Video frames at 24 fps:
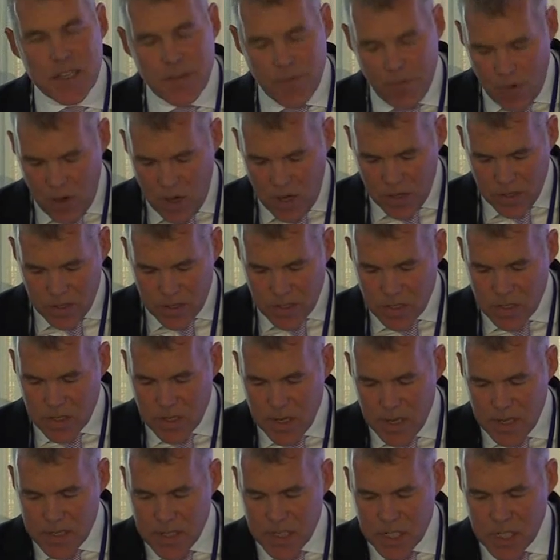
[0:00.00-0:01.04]
as France
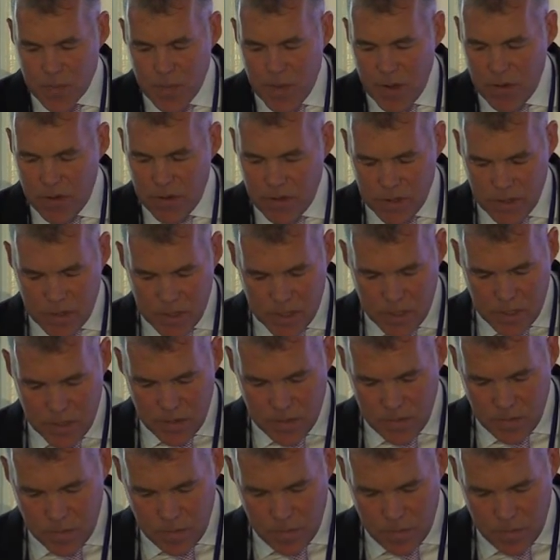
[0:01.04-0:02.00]
has experienced.